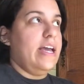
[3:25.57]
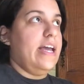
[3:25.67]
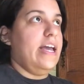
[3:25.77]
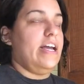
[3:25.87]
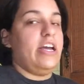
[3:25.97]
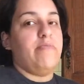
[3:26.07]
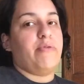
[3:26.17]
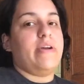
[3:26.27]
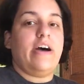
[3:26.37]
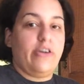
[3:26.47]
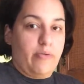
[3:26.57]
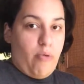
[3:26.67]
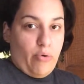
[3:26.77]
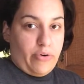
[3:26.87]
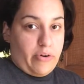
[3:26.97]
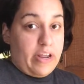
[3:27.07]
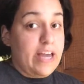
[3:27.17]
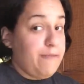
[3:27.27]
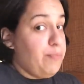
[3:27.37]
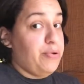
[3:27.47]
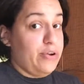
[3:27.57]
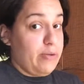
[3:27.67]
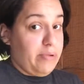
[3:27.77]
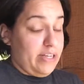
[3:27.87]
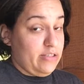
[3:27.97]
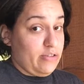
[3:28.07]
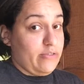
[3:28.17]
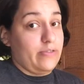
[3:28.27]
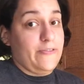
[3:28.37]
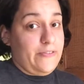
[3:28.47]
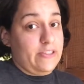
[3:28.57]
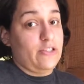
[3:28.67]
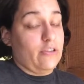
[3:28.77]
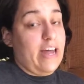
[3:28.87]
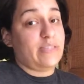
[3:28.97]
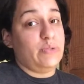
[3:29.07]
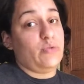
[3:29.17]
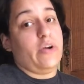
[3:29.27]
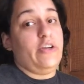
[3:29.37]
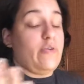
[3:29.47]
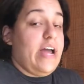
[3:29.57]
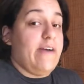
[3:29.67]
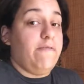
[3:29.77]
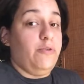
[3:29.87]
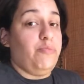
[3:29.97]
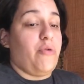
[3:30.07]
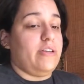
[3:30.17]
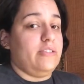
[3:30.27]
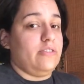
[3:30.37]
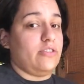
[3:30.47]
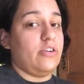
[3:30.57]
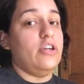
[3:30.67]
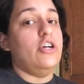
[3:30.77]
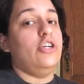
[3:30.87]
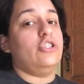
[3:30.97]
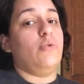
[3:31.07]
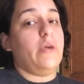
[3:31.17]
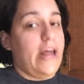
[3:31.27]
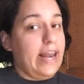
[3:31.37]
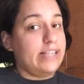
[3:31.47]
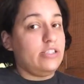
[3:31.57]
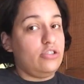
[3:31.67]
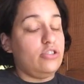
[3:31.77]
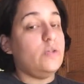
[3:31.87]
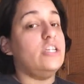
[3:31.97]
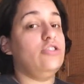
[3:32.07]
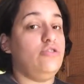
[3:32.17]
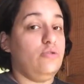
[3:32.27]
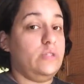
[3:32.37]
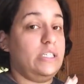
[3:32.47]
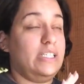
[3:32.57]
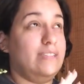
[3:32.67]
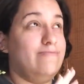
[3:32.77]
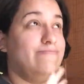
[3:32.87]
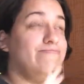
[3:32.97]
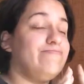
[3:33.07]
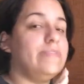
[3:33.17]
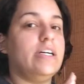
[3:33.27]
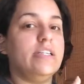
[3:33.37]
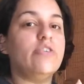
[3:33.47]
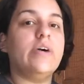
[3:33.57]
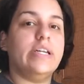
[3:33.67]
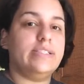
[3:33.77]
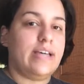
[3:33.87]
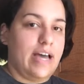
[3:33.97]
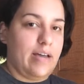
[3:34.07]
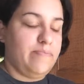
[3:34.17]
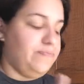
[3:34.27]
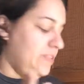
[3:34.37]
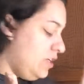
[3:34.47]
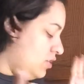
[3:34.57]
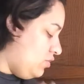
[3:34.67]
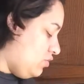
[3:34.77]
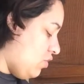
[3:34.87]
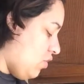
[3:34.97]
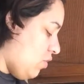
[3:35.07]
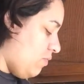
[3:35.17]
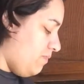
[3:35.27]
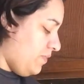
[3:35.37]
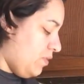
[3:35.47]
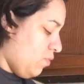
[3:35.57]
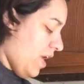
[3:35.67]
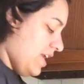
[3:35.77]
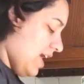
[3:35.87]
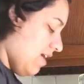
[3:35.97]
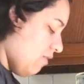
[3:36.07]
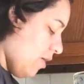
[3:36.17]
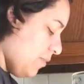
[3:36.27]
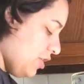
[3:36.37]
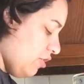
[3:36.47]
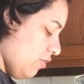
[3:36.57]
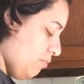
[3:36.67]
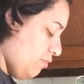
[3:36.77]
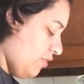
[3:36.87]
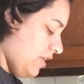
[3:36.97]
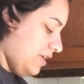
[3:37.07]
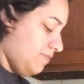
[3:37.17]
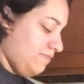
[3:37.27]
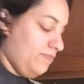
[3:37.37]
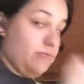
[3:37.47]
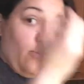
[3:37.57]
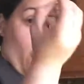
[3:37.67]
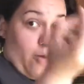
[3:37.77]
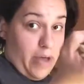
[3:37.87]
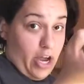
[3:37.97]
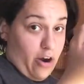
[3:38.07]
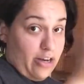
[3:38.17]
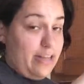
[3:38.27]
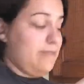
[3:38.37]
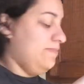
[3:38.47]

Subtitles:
it can burn out your motor if you put it in a blender, if it's your last resort and you don't have a food processor. So what I like to do is do it a little at a time. So right now I'm going to go and put all my garlic.